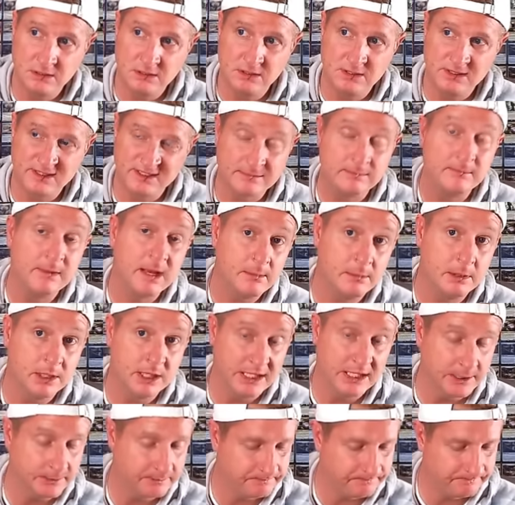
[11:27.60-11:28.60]
It's
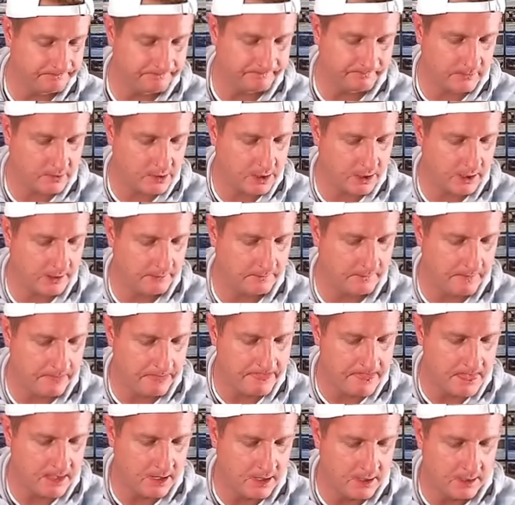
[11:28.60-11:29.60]
Maybelline. Okay.
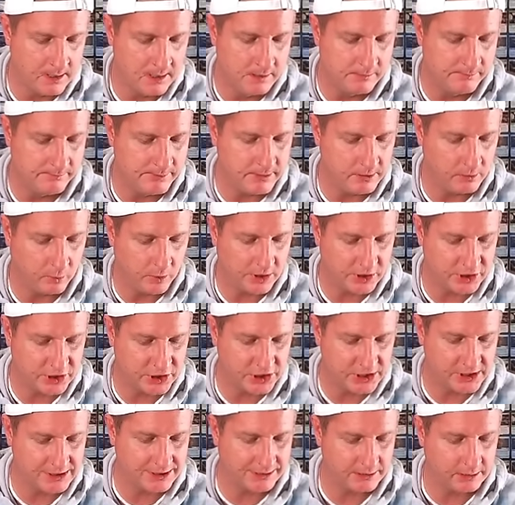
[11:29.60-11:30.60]

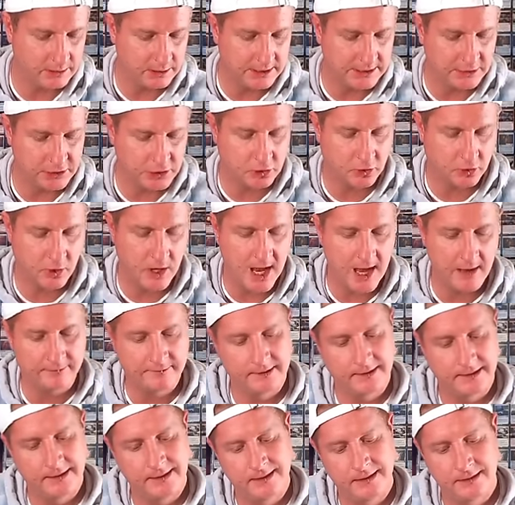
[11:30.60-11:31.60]
Bewitching
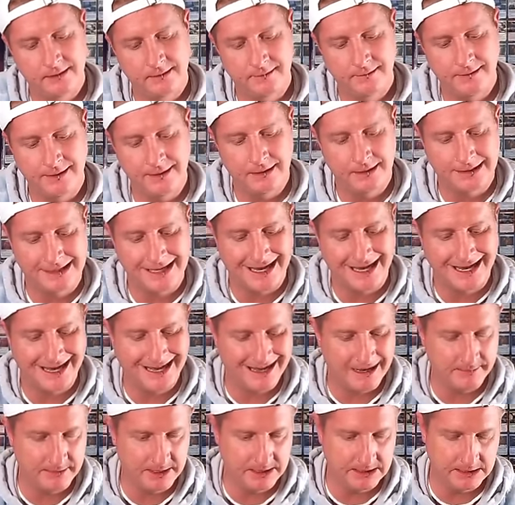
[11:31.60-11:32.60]
Leechcraft in the
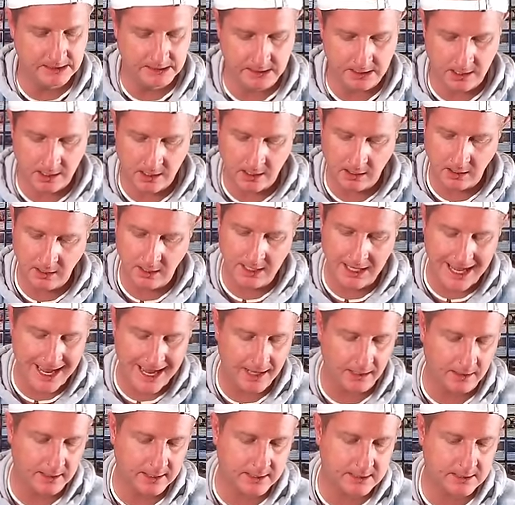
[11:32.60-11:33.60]
common. All right,
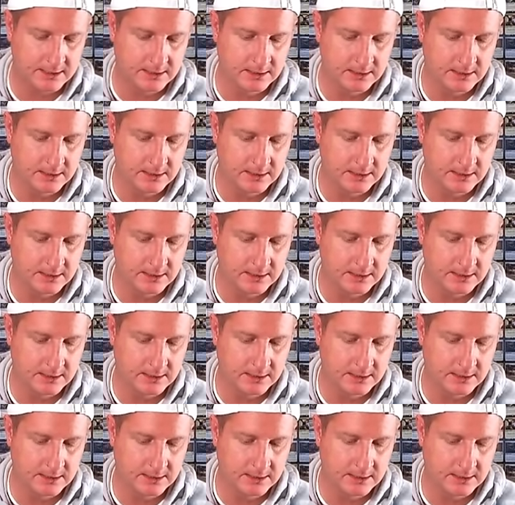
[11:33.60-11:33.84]
Alec.